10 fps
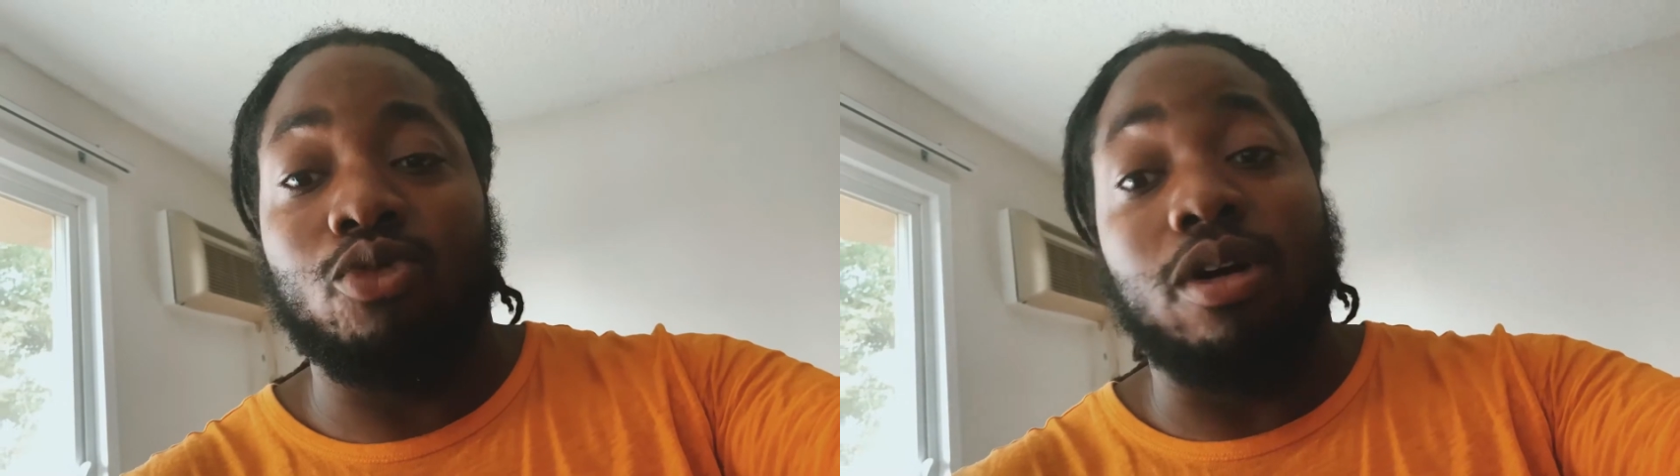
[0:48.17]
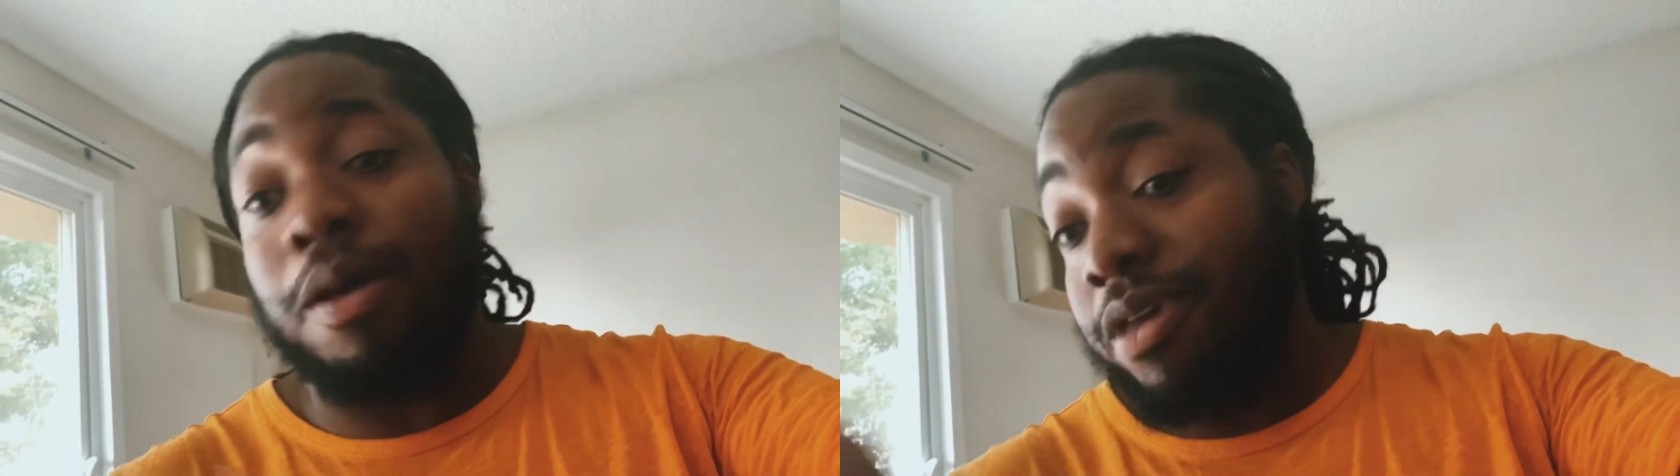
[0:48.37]

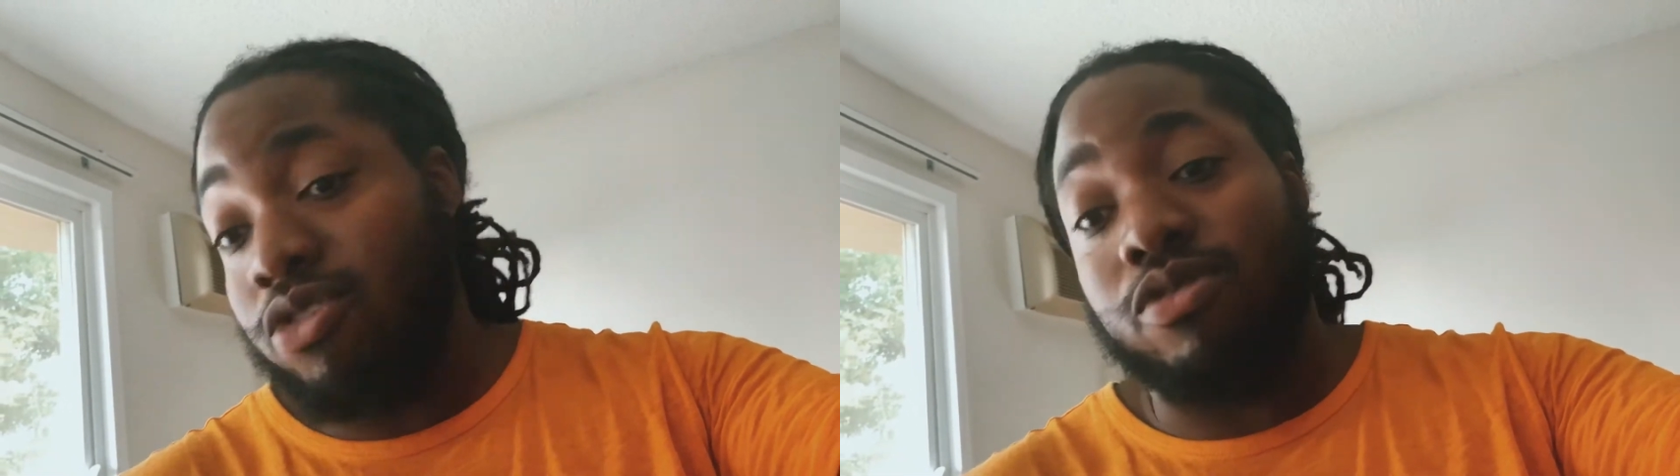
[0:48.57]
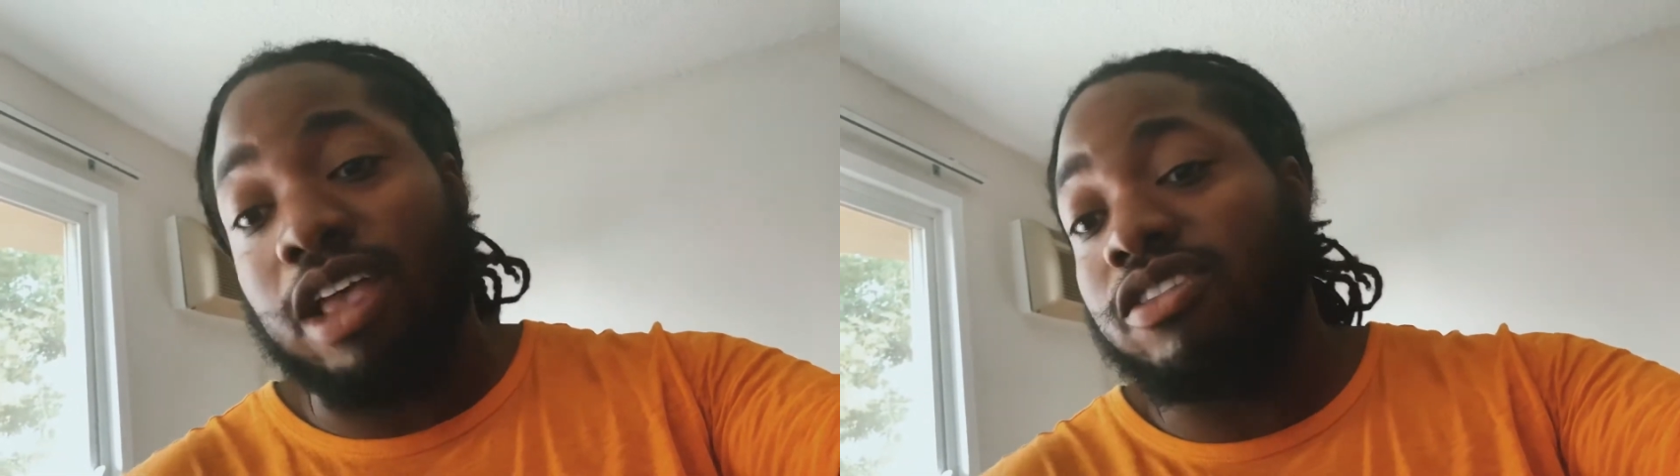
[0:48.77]
well, I
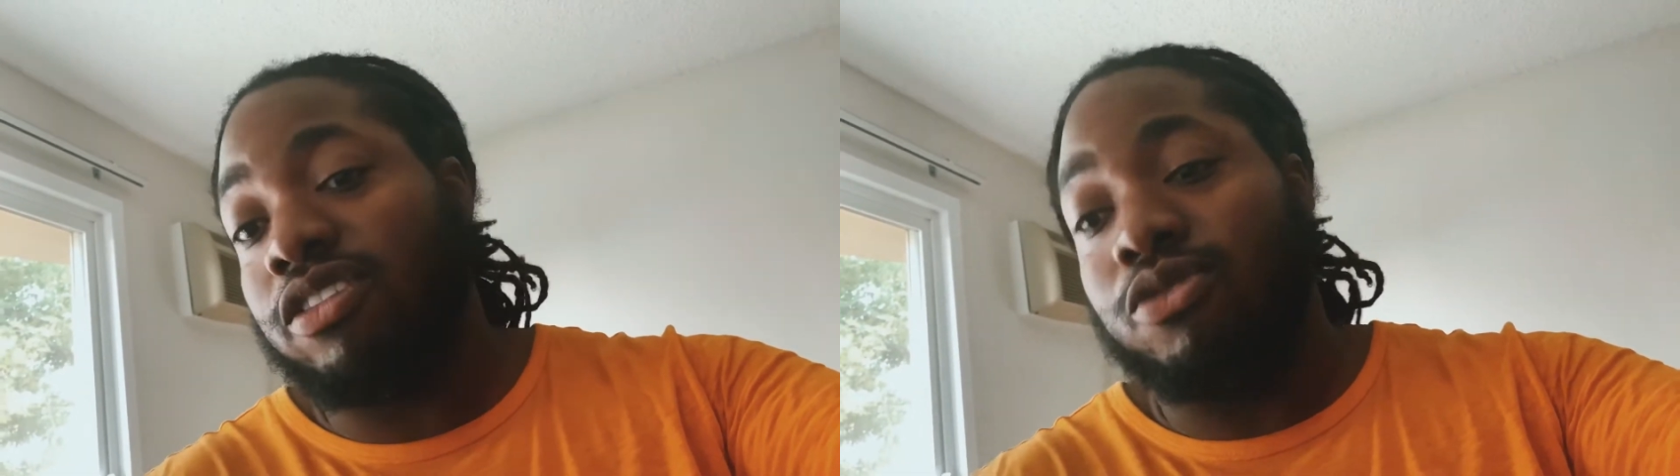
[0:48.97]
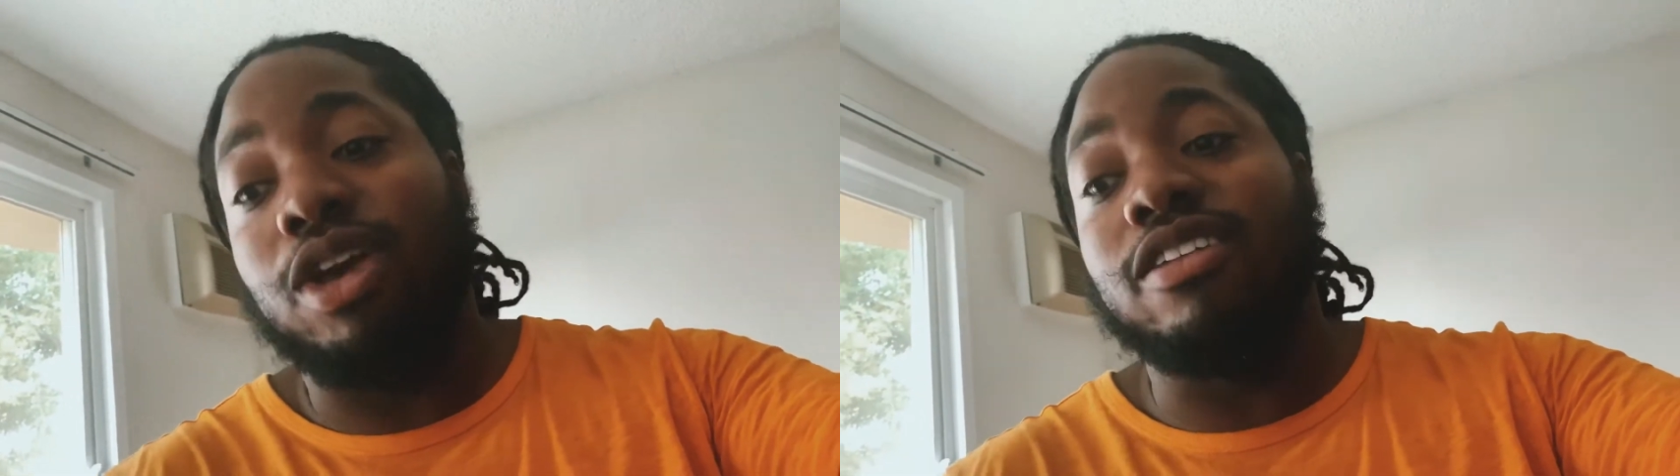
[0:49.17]
mean, that's
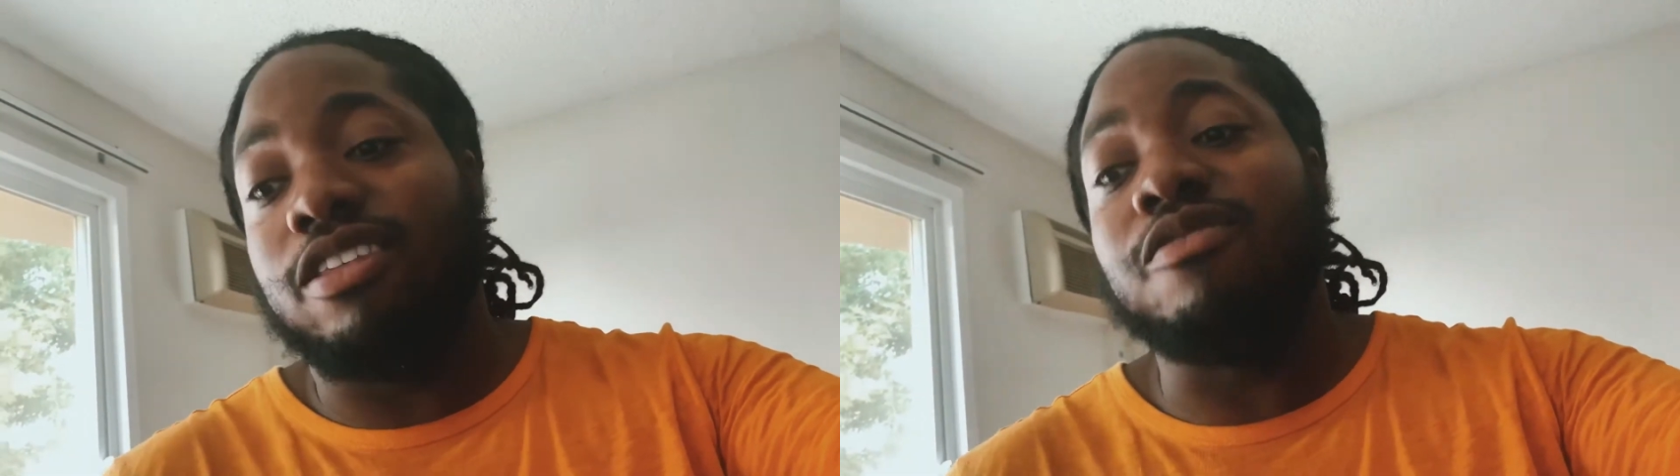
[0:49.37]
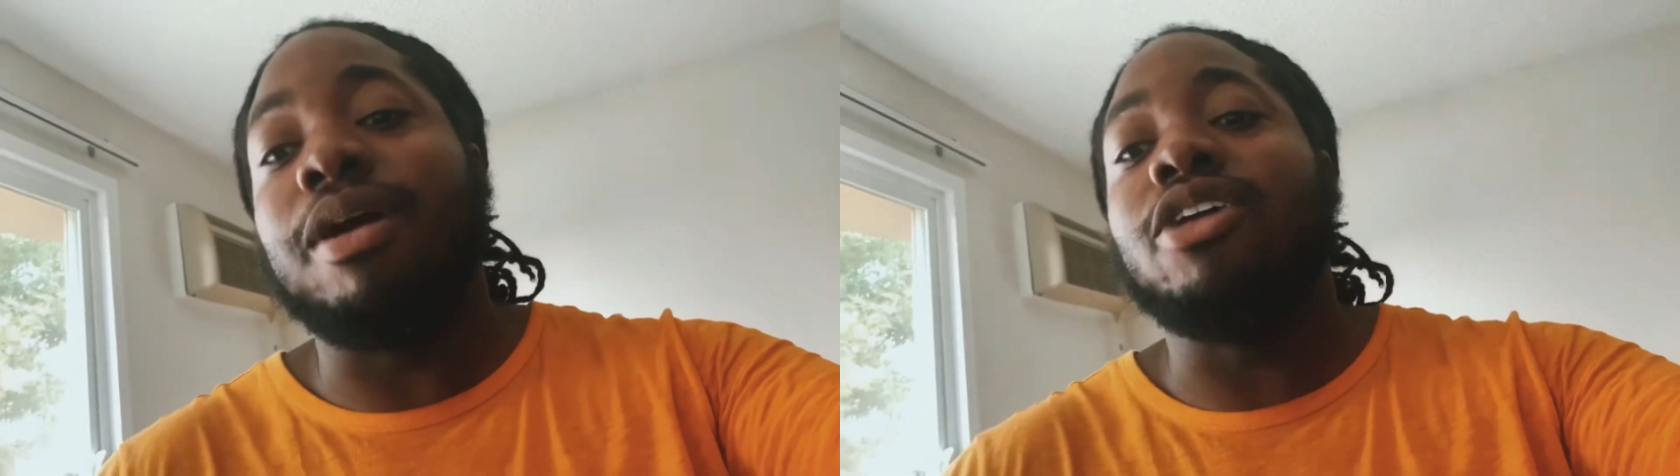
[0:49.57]
the
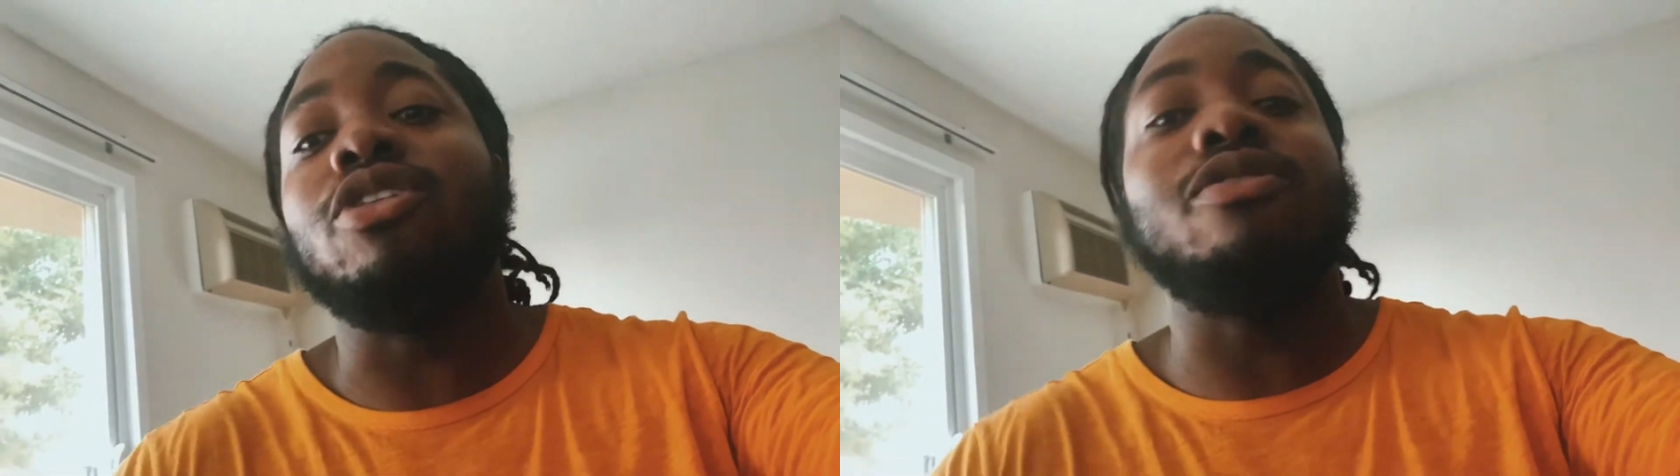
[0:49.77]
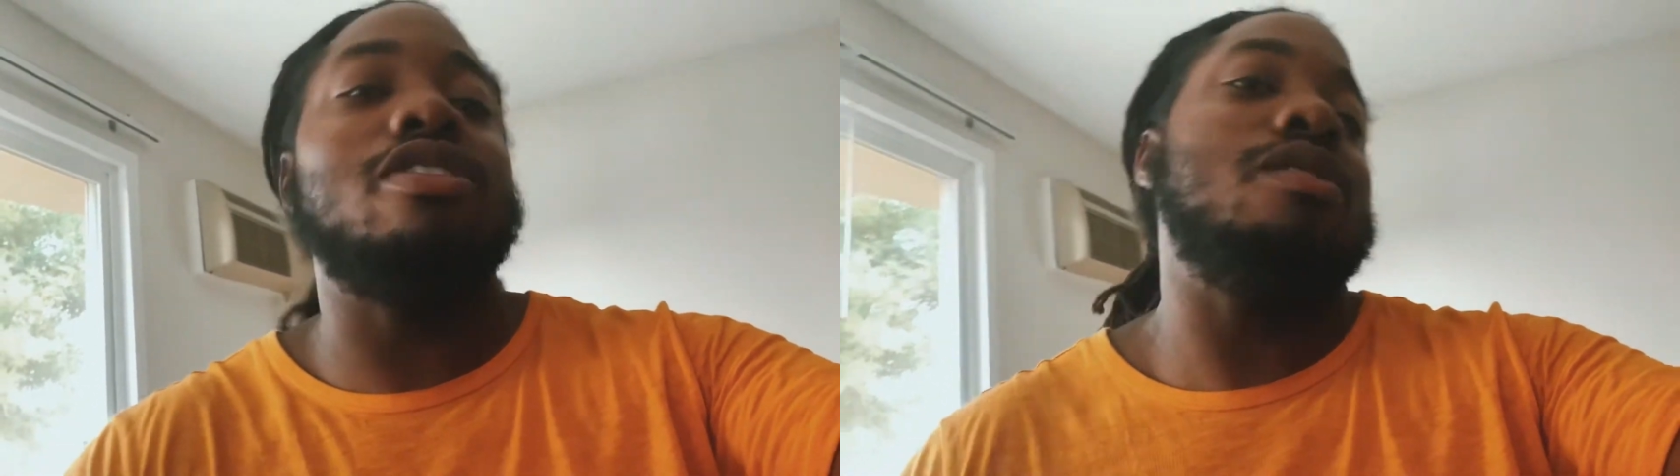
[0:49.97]
relative minor
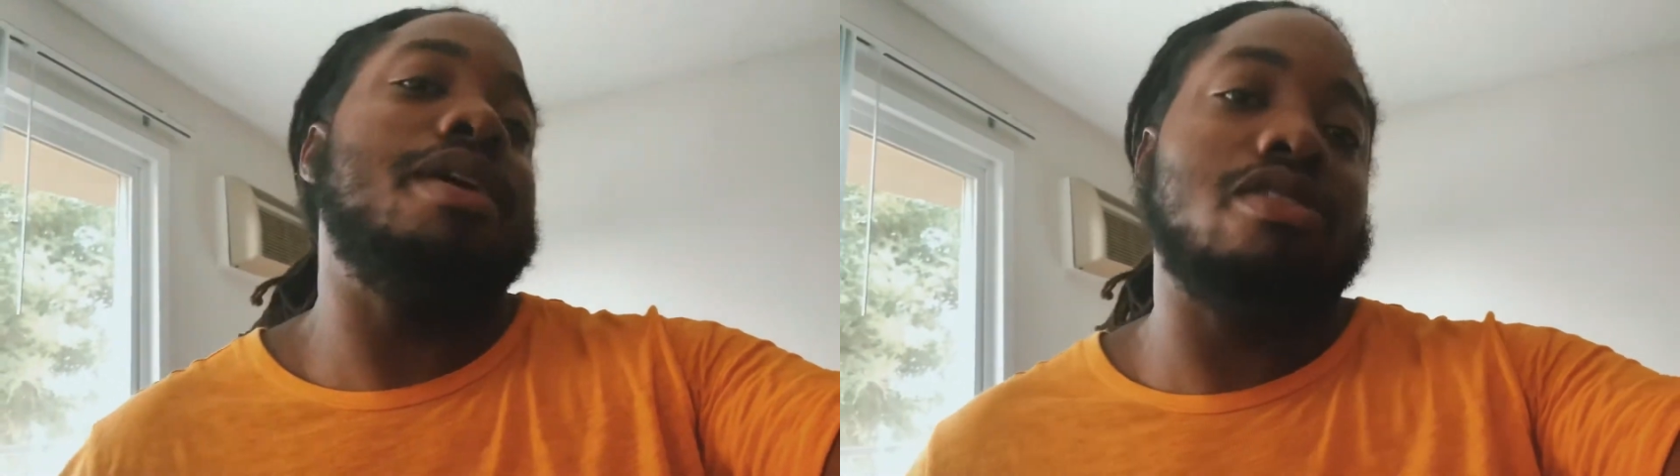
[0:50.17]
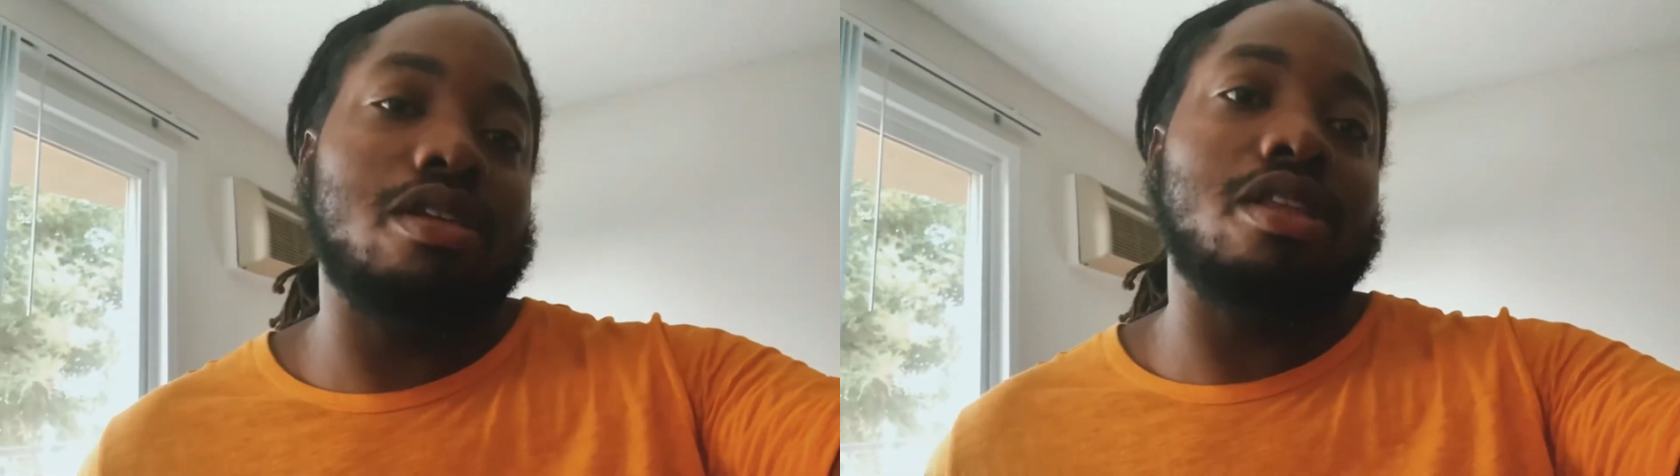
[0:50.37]
of C
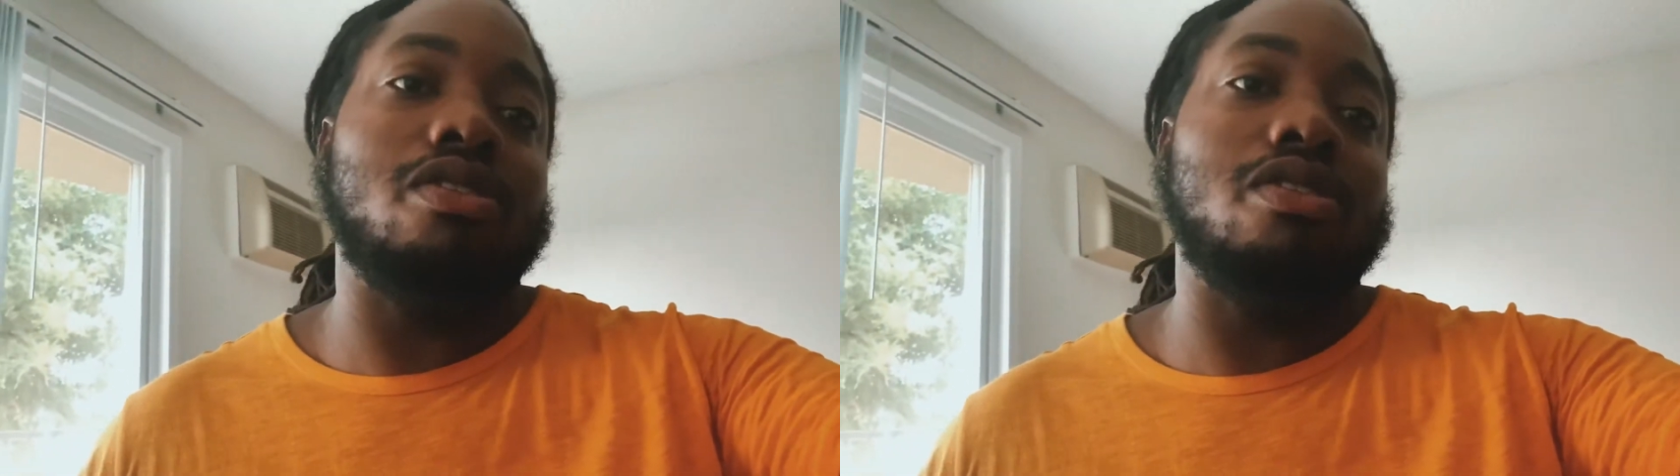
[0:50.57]
basically.